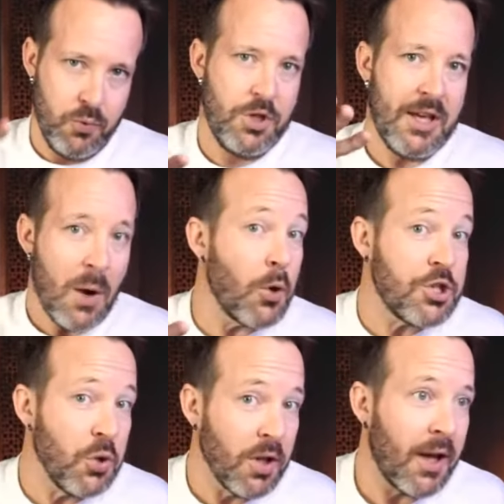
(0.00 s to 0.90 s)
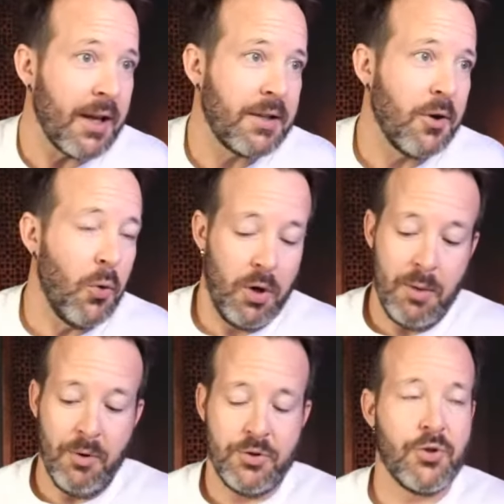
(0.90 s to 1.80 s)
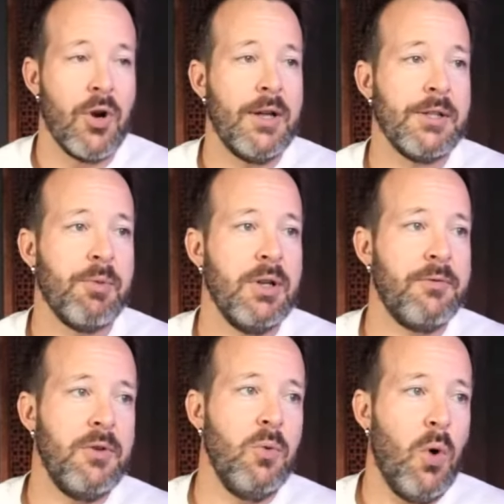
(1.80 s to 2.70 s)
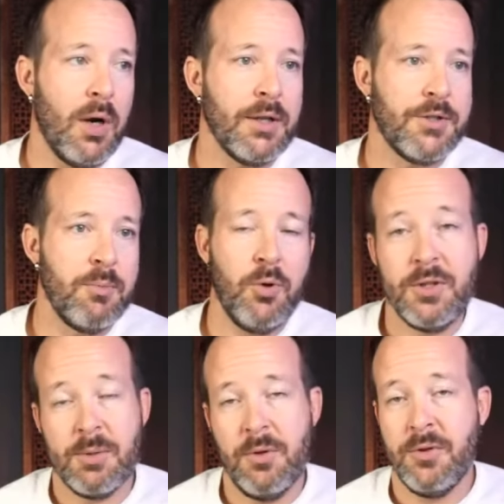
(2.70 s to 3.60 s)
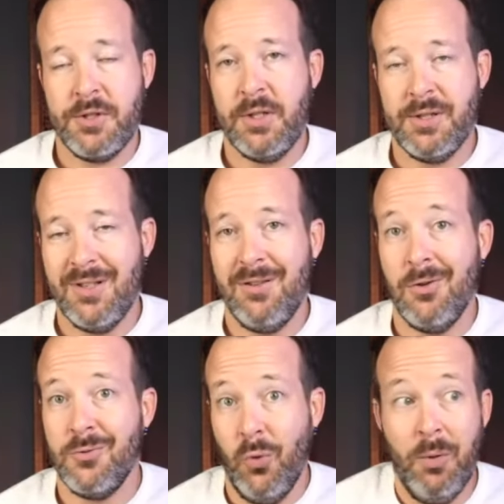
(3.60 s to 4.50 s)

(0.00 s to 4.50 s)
get what you like. Don't worry about trends. But if you wanted to put some of those things in, those would